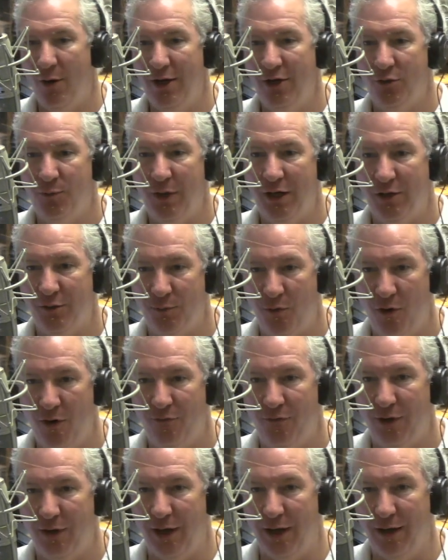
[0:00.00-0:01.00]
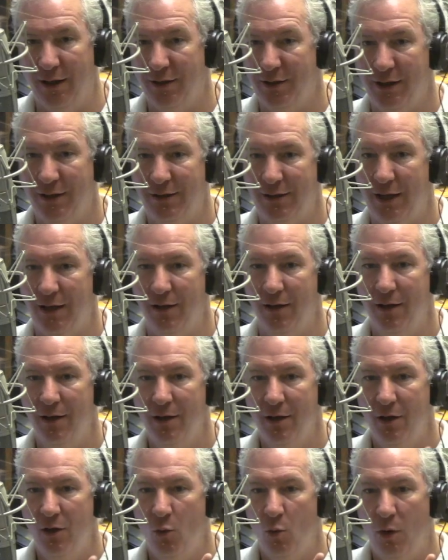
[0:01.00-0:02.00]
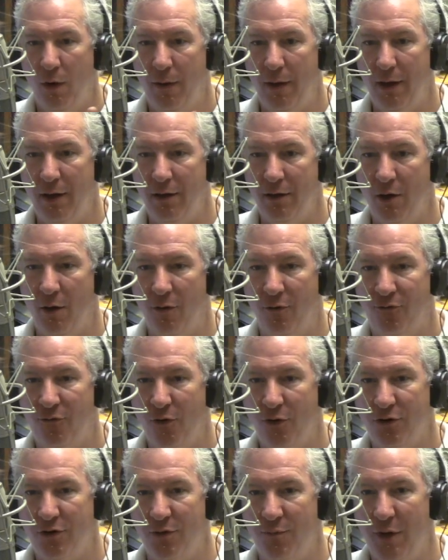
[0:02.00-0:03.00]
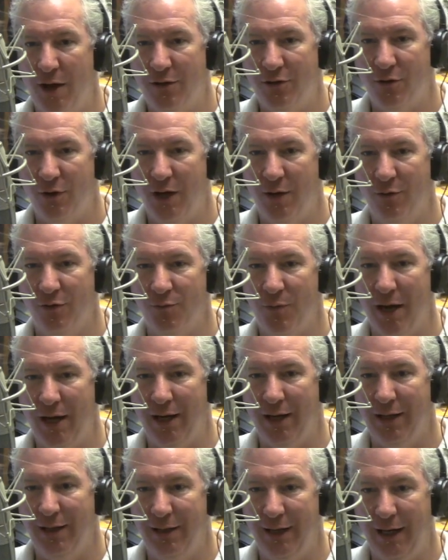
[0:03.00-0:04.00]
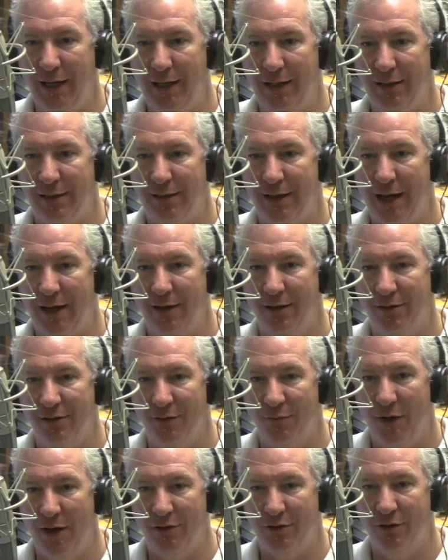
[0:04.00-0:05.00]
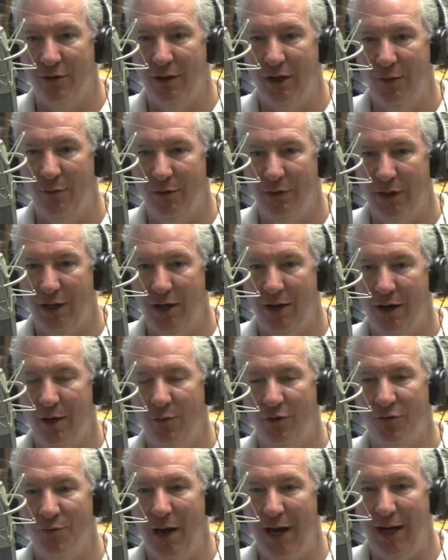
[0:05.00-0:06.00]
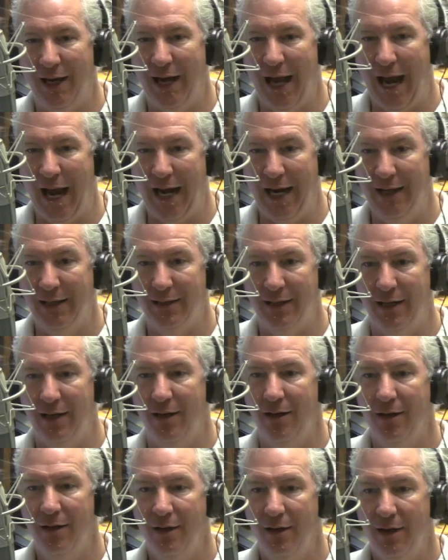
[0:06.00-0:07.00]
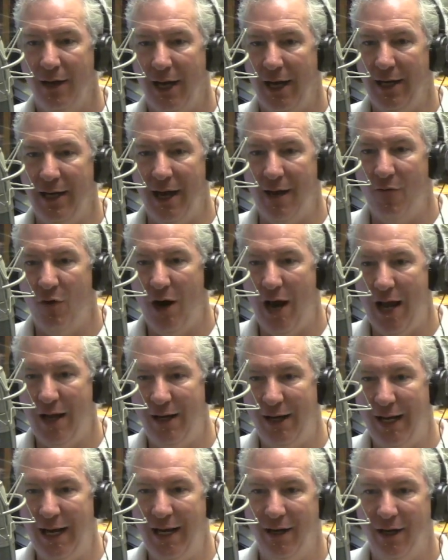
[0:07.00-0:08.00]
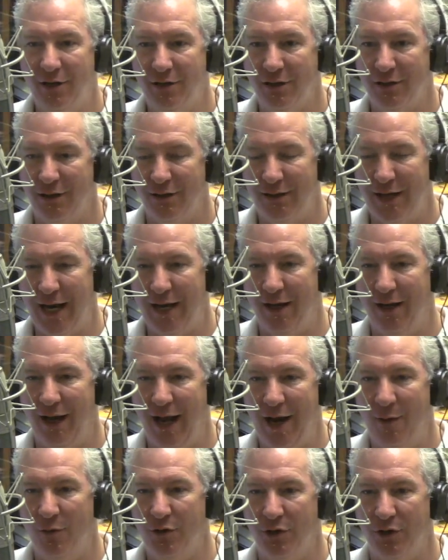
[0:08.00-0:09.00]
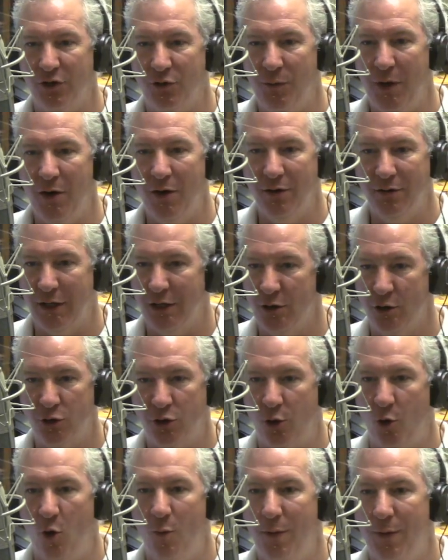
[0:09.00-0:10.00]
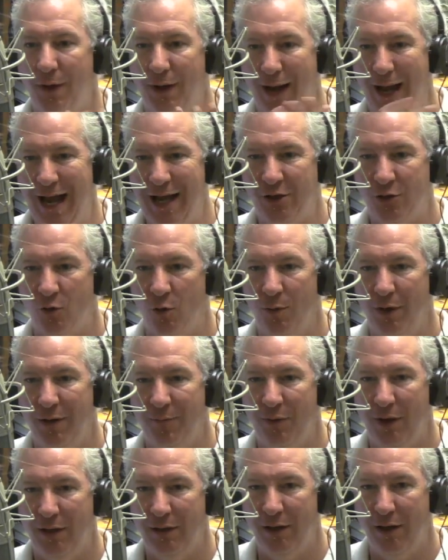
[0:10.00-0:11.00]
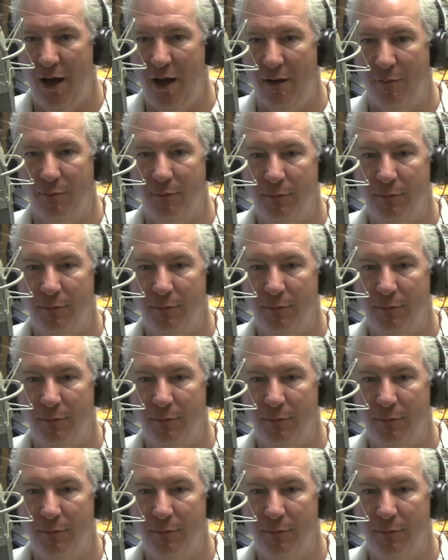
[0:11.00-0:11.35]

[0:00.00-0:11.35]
He speaks perfect English. He said within the first semester he was making D's. Second semester he was here, he was making A's, and he never had an English as a second language experience. They just threw him in the classroom and he picked it up.